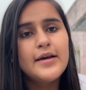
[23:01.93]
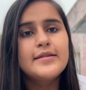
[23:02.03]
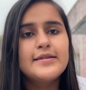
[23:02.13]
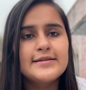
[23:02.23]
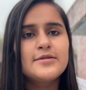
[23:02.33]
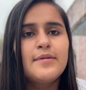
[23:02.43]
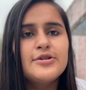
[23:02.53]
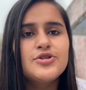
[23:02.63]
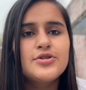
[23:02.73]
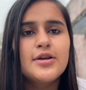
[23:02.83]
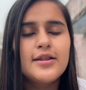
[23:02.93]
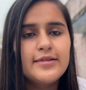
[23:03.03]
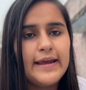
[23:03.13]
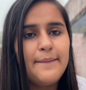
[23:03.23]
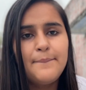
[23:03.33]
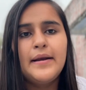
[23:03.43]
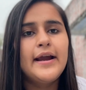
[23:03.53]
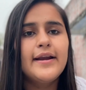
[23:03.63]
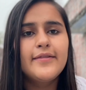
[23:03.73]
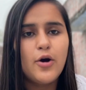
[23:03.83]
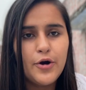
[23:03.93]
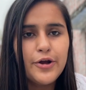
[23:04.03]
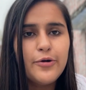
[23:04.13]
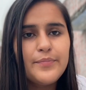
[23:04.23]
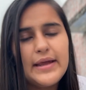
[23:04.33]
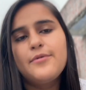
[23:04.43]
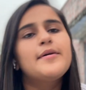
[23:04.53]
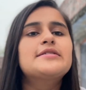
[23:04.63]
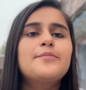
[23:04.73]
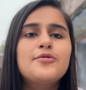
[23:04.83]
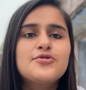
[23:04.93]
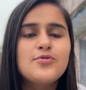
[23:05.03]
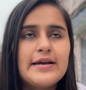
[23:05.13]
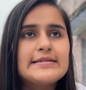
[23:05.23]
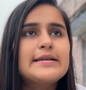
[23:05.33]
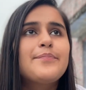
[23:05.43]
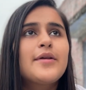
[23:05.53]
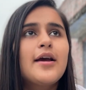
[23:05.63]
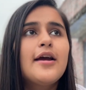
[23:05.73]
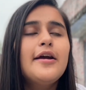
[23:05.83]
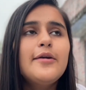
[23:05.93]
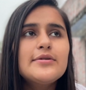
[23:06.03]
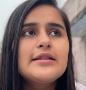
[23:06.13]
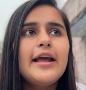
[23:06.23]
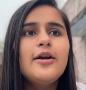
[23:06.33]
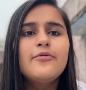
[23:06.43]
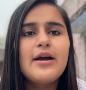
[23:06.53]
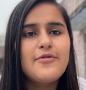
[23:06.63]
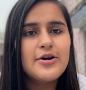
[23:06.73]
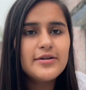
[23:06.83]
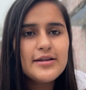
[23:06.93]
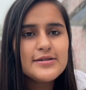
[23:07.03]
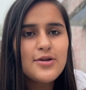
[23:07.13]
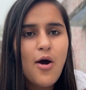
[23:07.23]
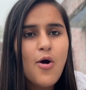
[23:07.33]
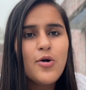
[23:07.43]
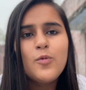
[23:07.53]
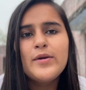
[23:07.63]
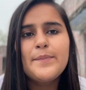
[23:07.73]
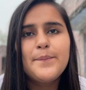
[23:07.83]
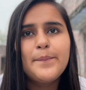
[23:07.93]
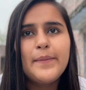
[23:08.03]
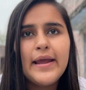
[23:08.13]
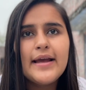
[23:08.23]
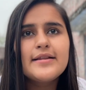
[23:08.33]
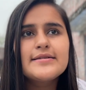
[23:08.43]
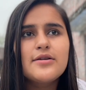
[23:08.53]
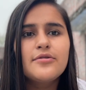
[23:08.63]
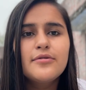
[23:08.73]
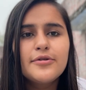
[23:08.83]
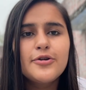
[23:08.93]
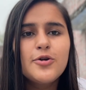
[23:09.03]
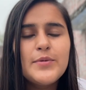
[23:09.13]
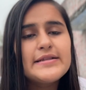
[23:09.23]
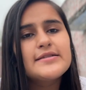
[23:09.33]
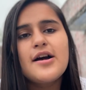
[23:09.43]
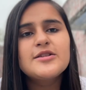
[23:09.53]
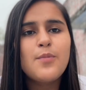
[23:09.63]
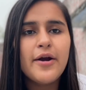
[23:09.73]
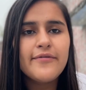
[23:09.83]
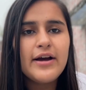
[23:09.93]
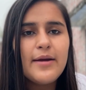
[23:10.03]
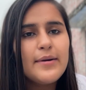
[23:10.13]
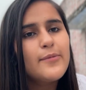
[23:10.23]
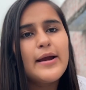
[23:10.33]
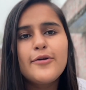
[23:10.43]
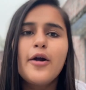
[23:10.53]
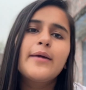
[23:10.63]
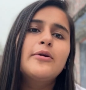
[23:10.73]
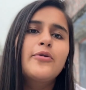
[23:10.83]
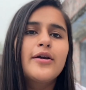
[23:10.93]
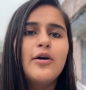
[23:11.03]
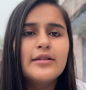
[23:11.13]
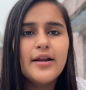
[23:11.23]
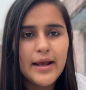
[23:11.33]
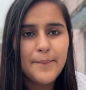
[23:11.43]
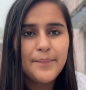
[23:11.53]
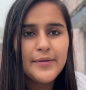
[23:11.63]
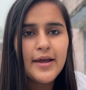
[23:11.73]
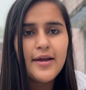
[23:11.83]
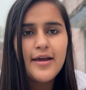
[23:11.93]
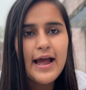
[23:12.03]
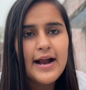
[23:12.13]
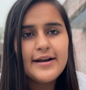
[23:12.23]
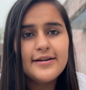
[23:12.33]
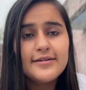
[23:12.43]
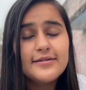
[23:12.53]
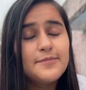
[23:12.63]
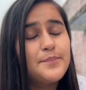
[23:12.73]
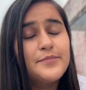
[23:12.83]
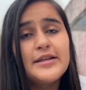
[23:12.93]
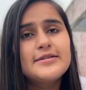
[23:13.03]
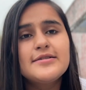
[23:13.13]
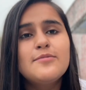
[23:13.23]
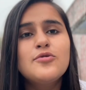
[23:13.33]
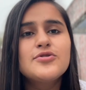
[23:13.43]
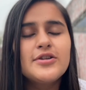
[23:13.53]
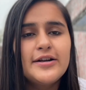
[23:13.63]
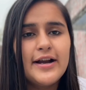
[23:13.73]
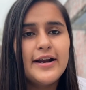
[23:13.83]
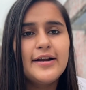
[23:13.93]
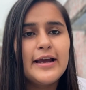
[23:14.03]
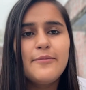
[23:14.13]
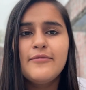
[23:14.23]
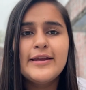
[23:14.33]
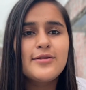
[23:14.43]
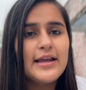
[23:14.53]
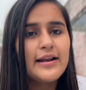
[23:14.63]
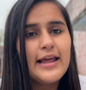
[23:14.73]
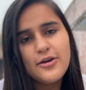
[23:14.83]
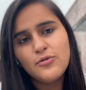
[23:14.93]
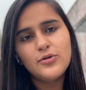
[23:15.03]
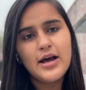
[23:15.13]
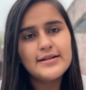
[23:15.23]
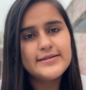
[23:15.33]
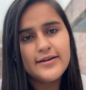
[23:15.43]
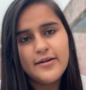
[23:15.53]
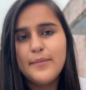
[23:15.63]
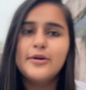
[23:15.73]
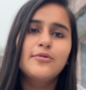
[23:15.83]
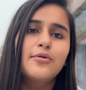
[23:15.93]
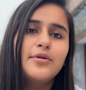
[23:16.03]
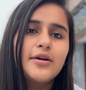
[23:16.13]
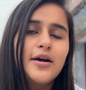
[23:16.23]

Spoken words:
This much they played the audio, and we were supposed to guess. It was like we have heard this song, we play this on YouTube, Insta, Spotify, but we are not able to recall the name. And this is the most irritating time when you think like you know the answer, but you don't.